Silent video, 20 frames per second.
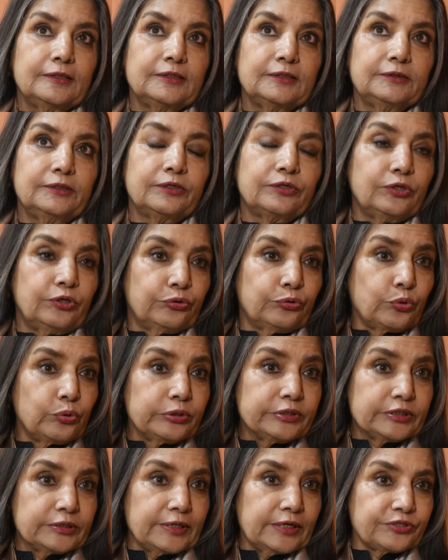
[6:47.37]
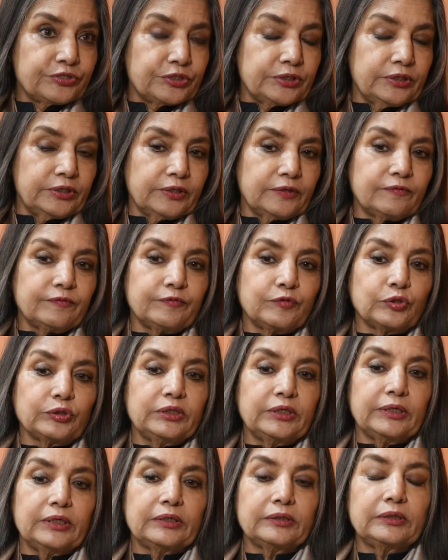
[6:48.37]
the roles that she did for
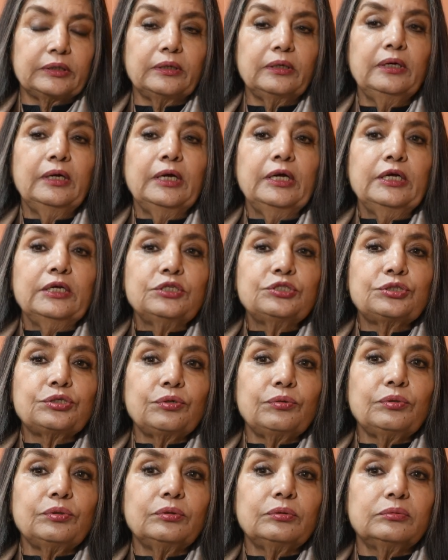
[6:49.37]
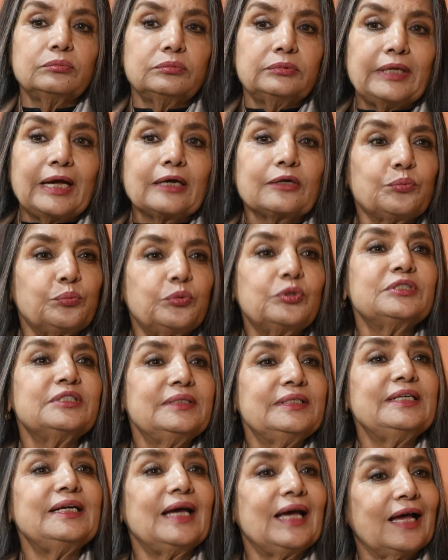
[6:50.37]
theatre. So that
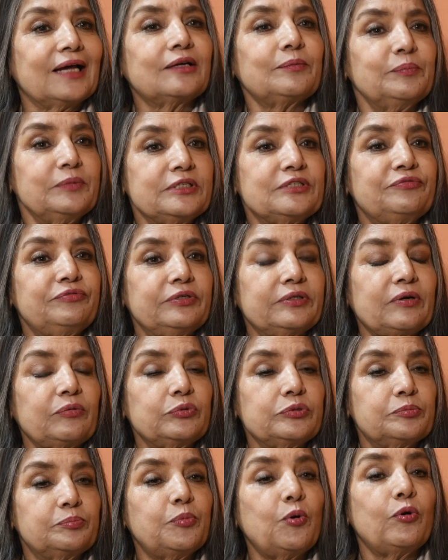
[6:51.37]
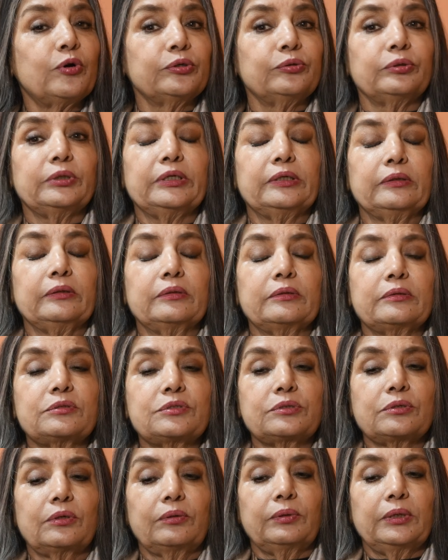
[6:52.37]
was the atmosphere I was born in.
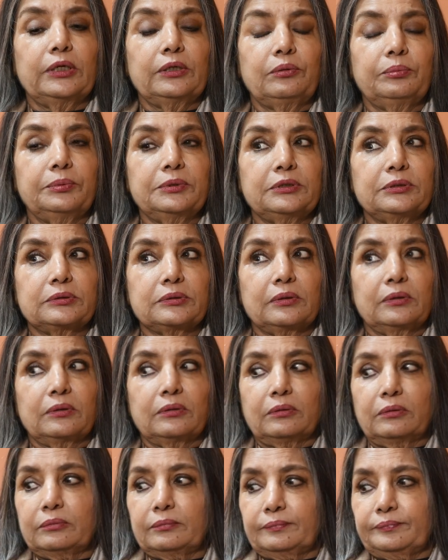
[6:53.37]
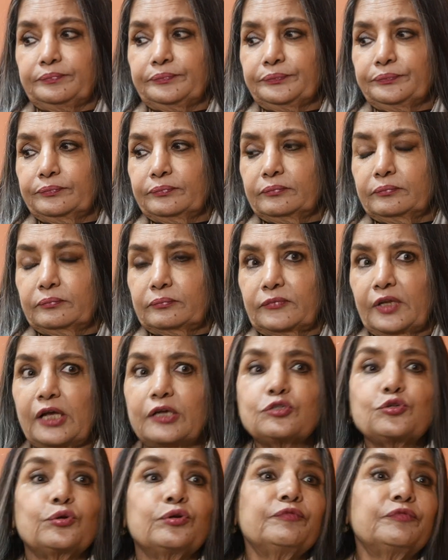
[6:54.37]
So it was
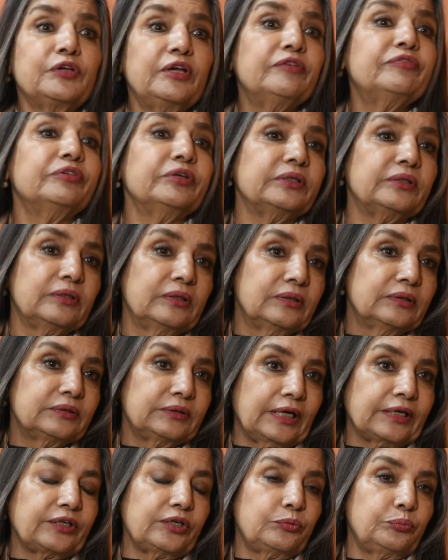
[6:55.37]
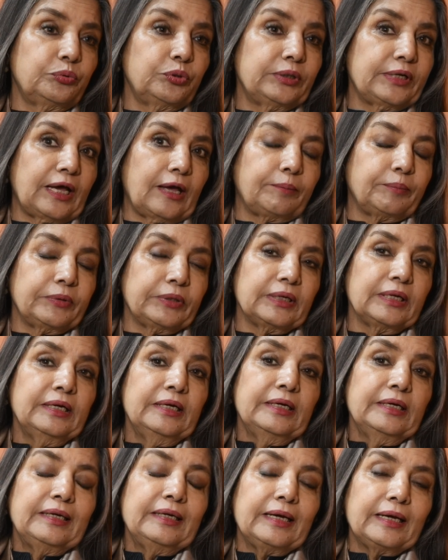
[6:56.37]
a sort of given that it would happen.
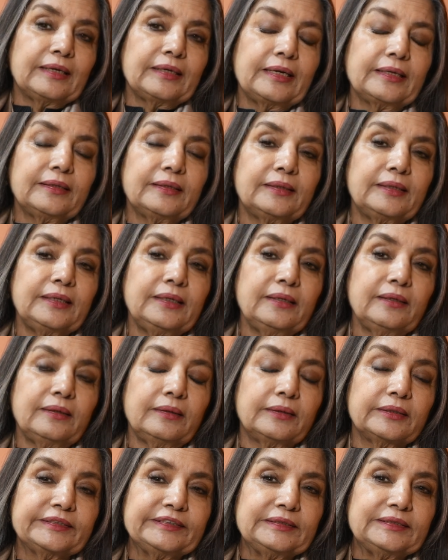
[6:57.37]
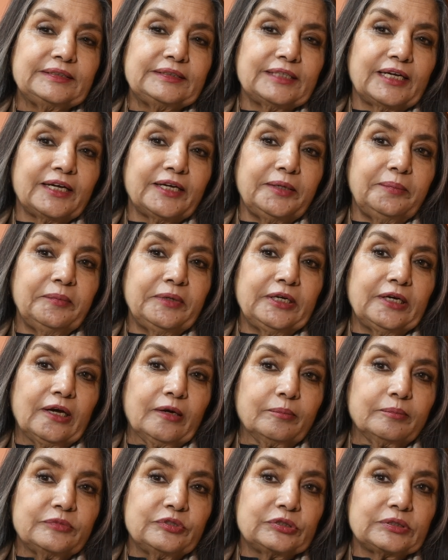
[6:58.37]
And I think a time
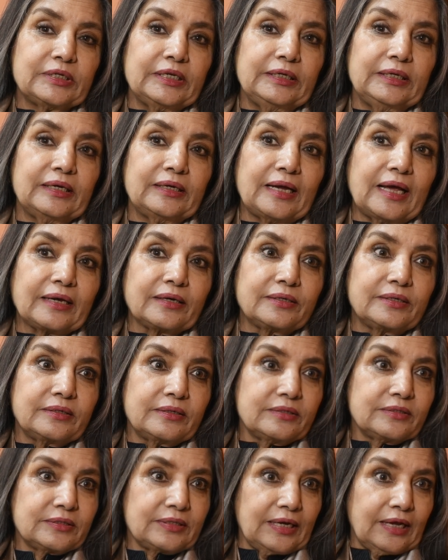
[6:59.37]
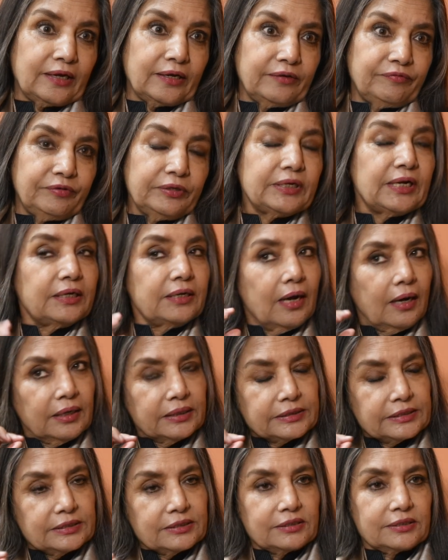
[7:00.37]
comes in an actor's life, in an
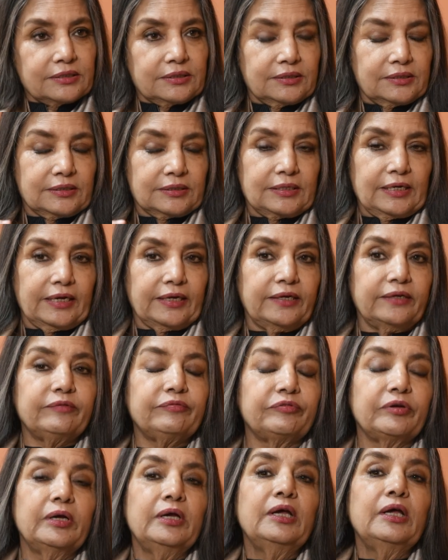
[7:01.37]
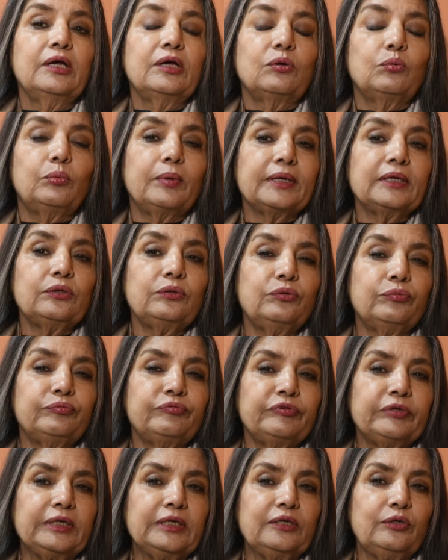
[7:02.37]
artist's life, when you
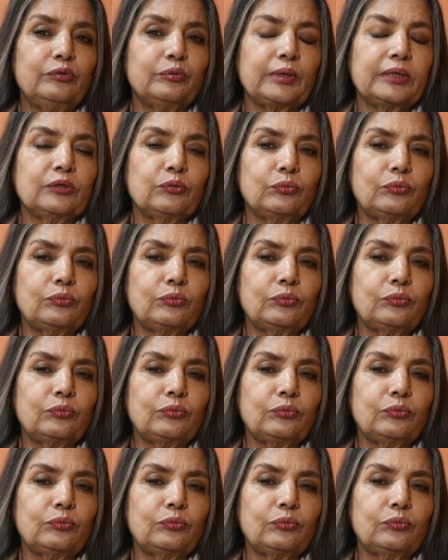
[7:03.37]
feel you can